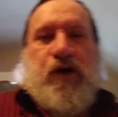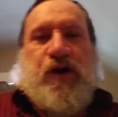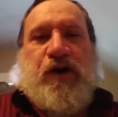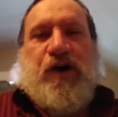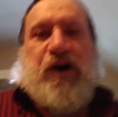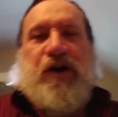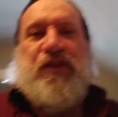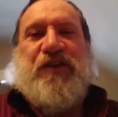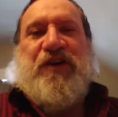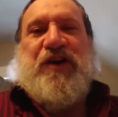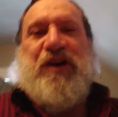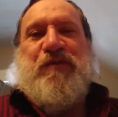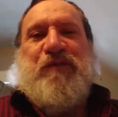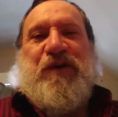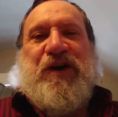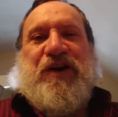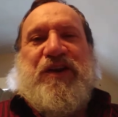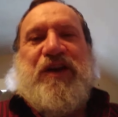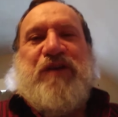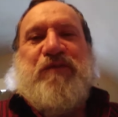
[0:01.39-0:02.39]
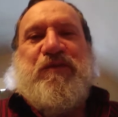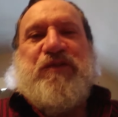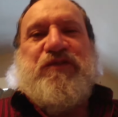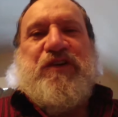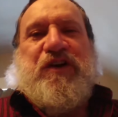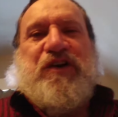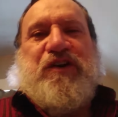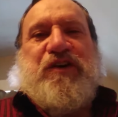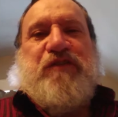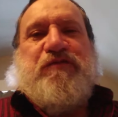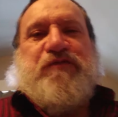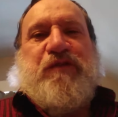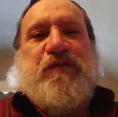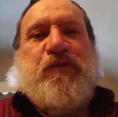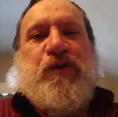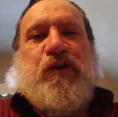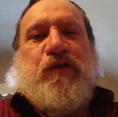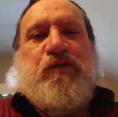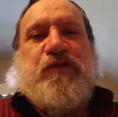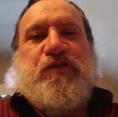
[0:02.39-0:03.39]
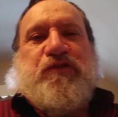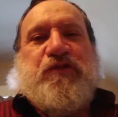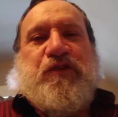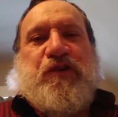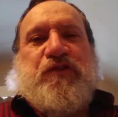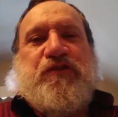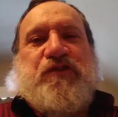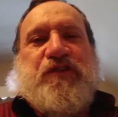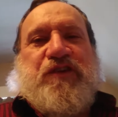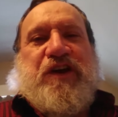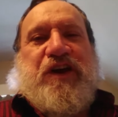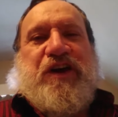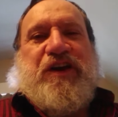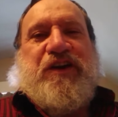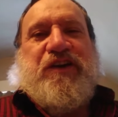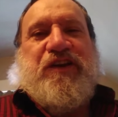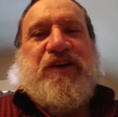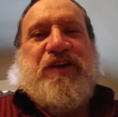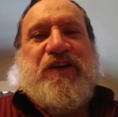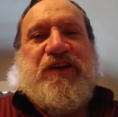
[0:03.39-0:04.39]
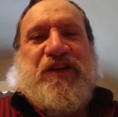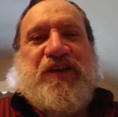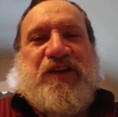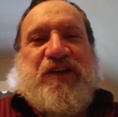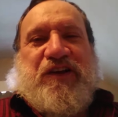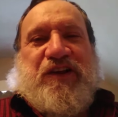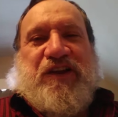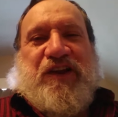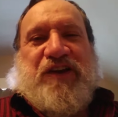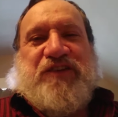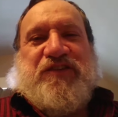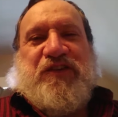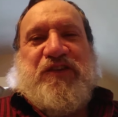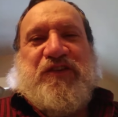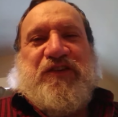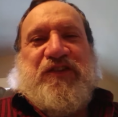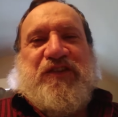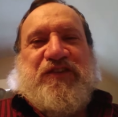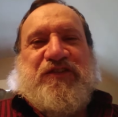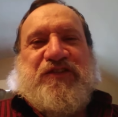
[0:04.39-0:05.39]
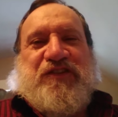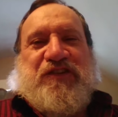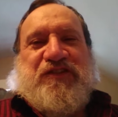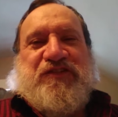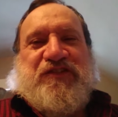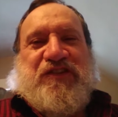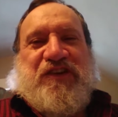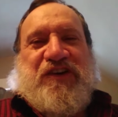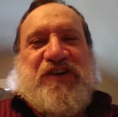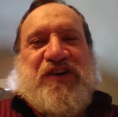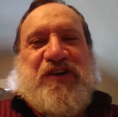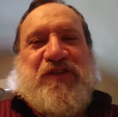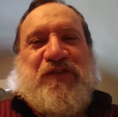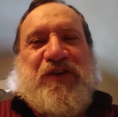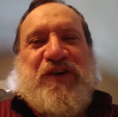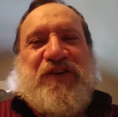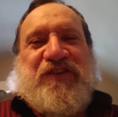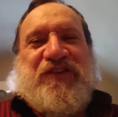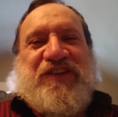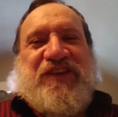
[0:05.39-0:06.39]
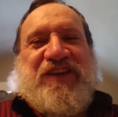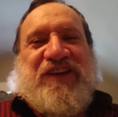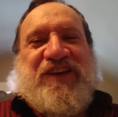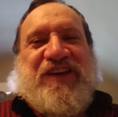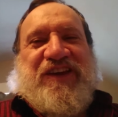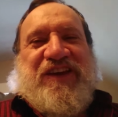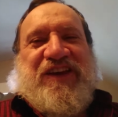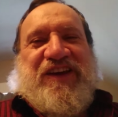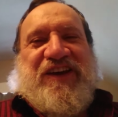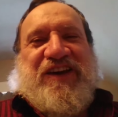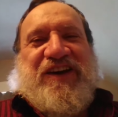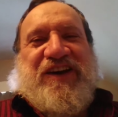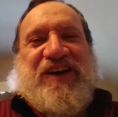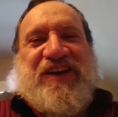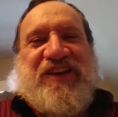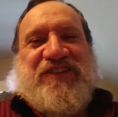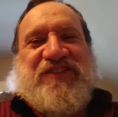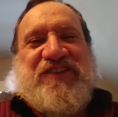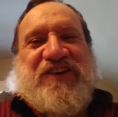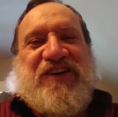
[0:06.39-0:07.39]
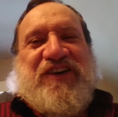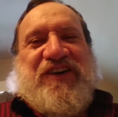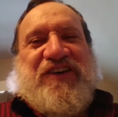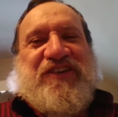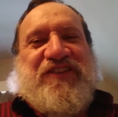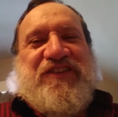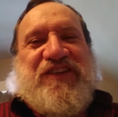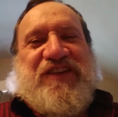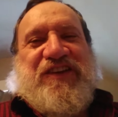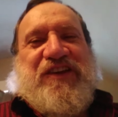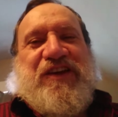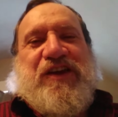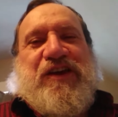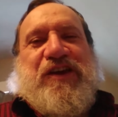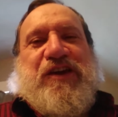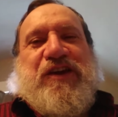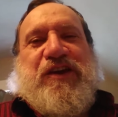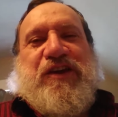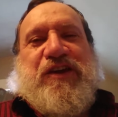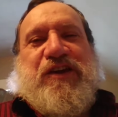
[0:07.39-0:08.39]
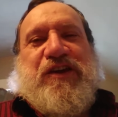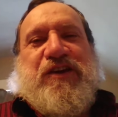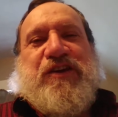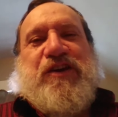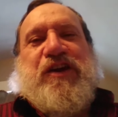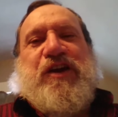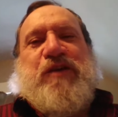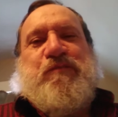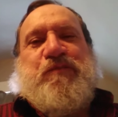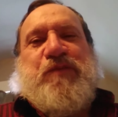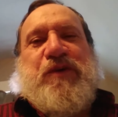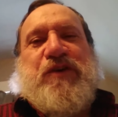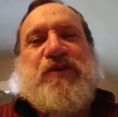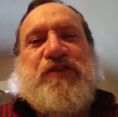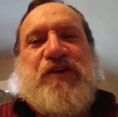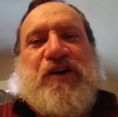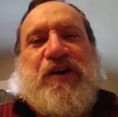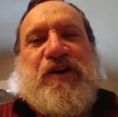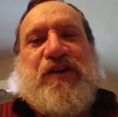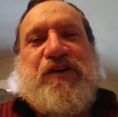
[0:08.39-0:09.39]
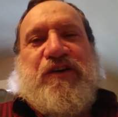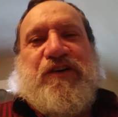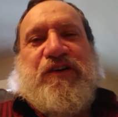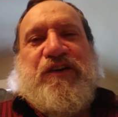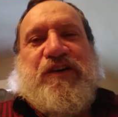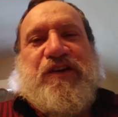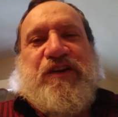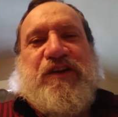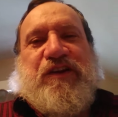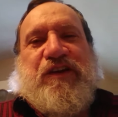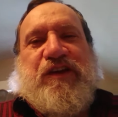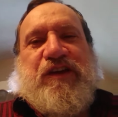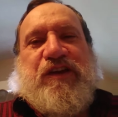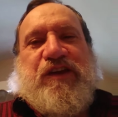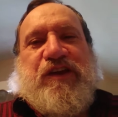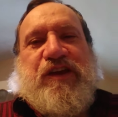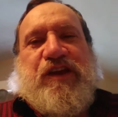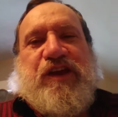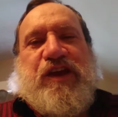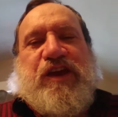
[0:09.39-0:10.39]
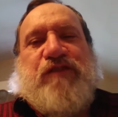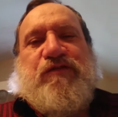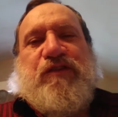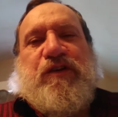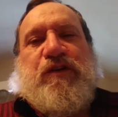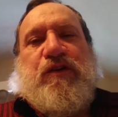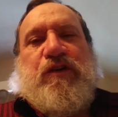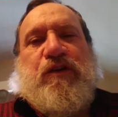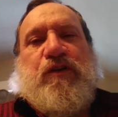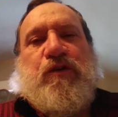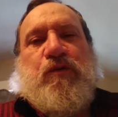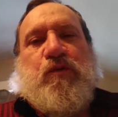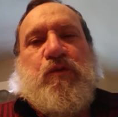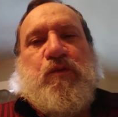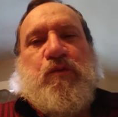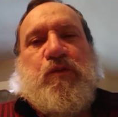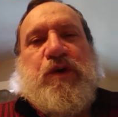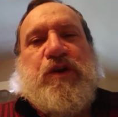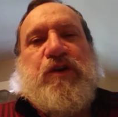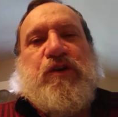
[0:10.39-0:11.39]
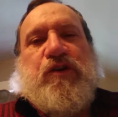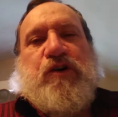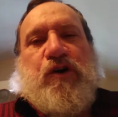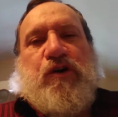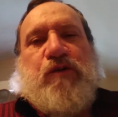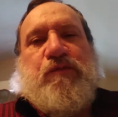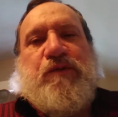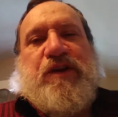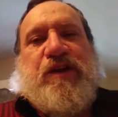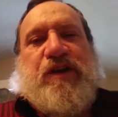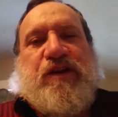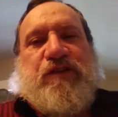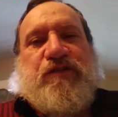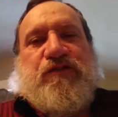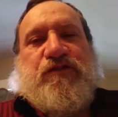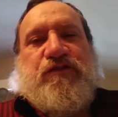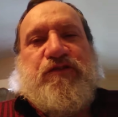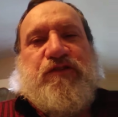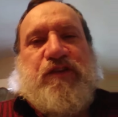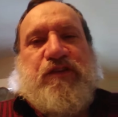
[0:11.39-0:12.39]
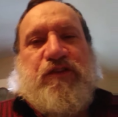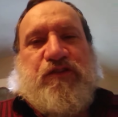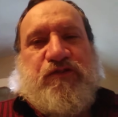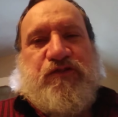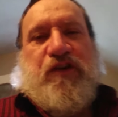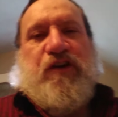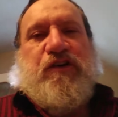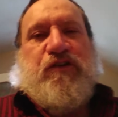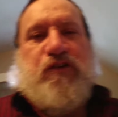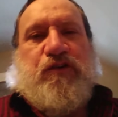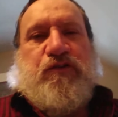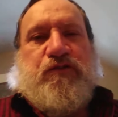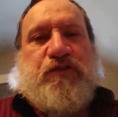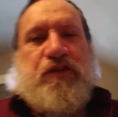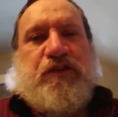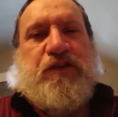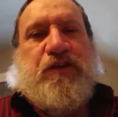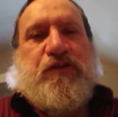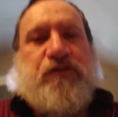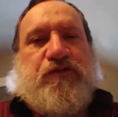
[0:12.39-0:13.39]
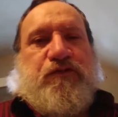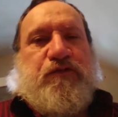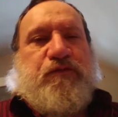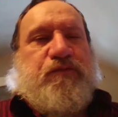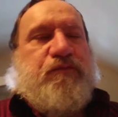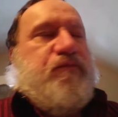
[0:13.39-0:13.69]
Hi there, my name is Ardie from Nova Scotia, Canada. I'd like to do this here song I wrote, and it's called Keep Your Dog Even When COVID Ends. And the song goes like this.